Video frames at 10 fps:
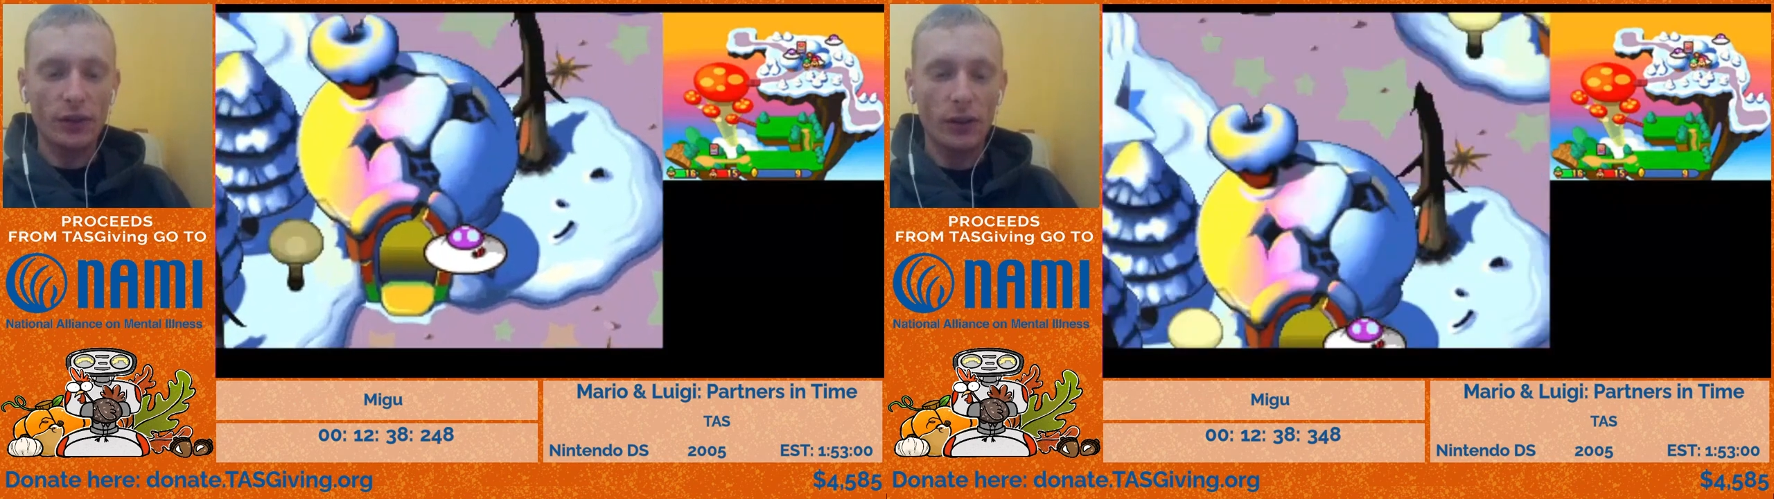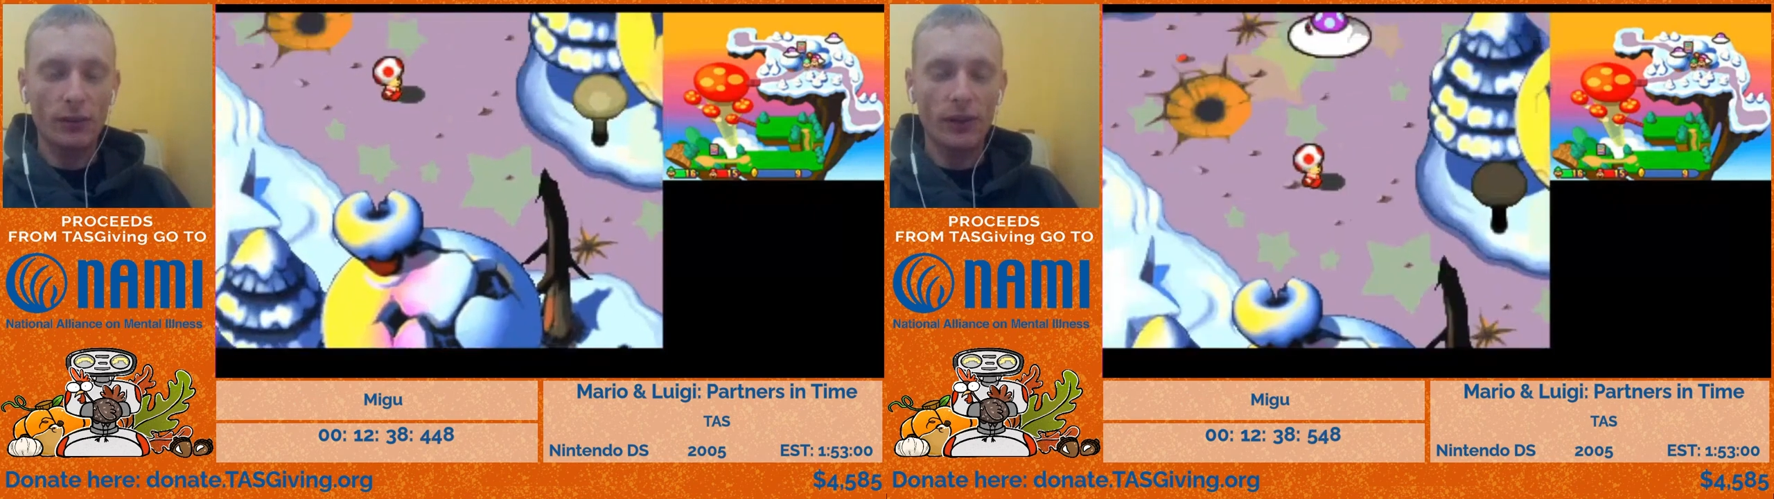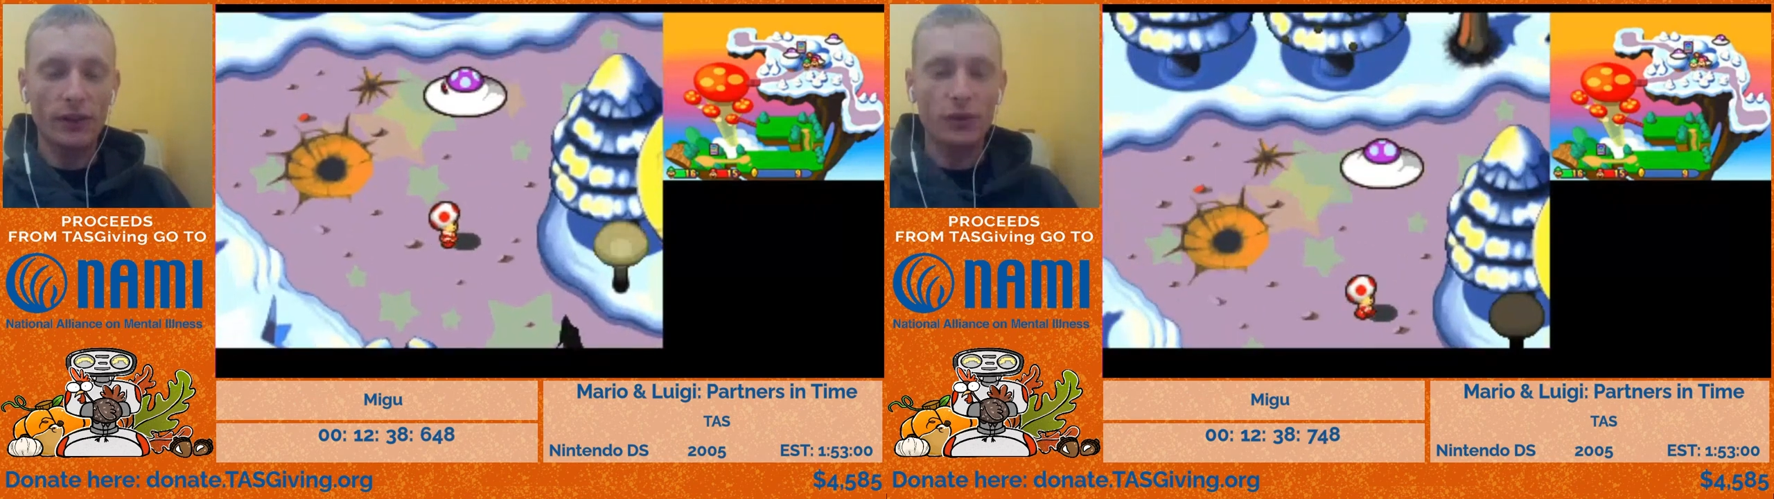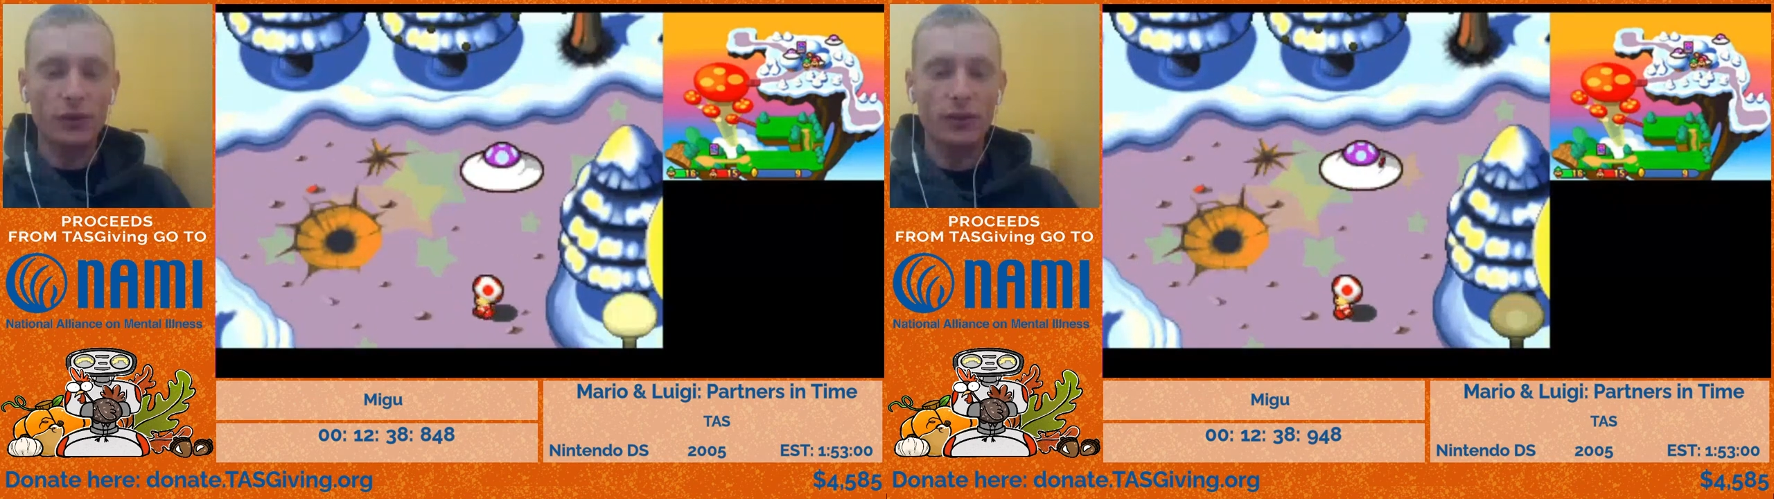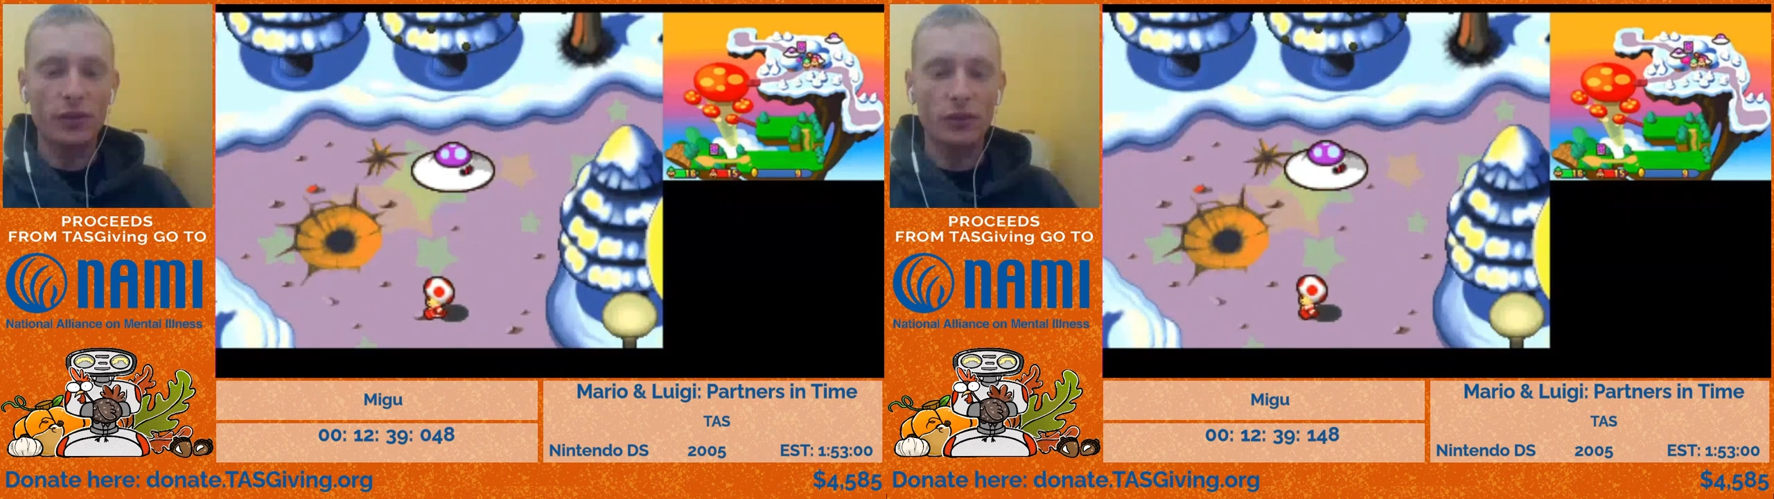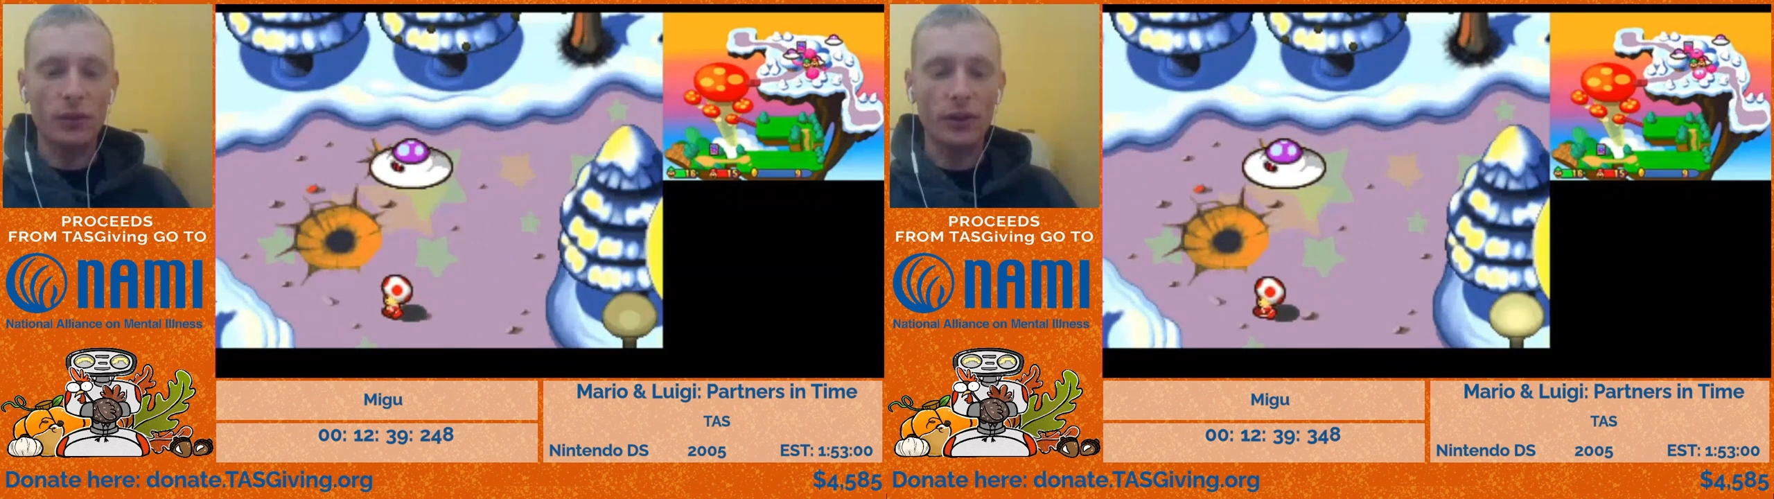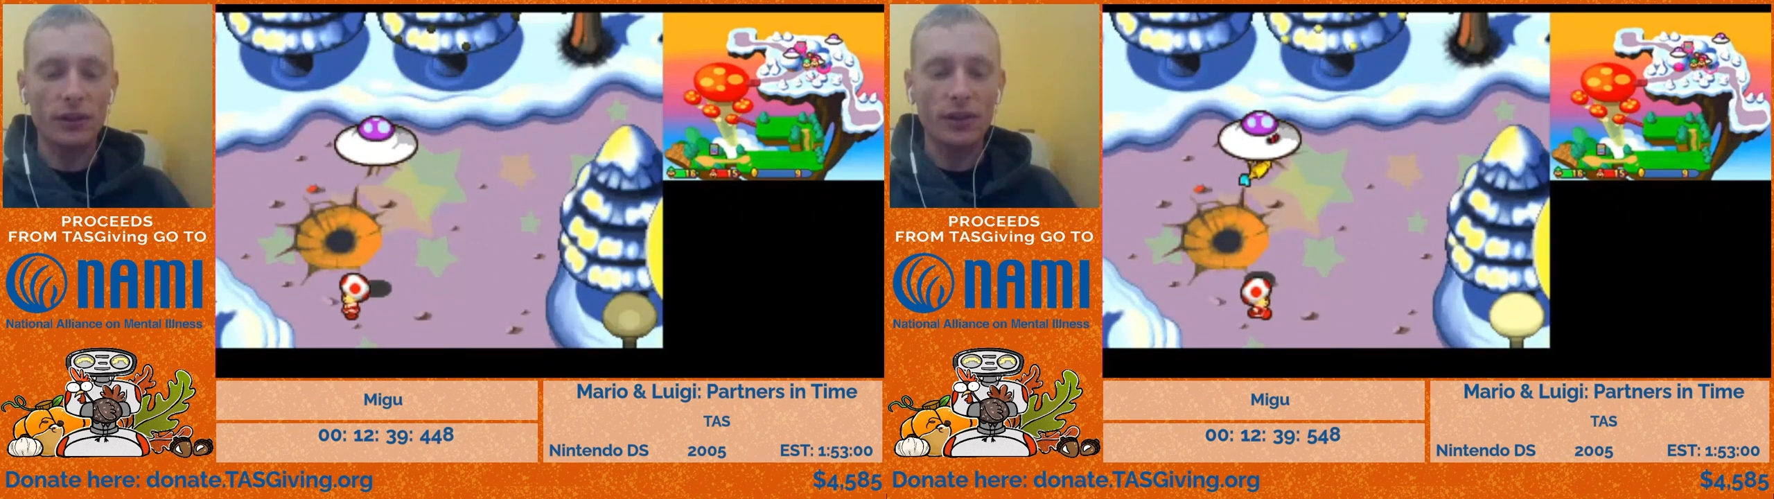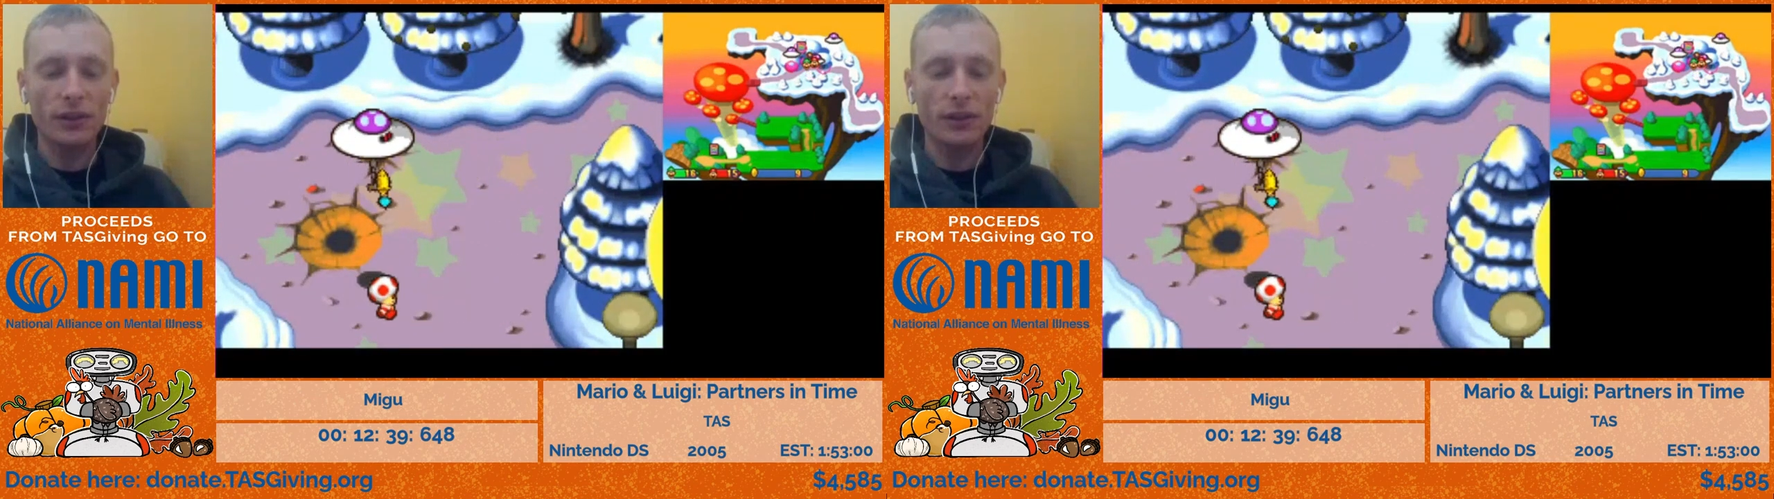already destroyed.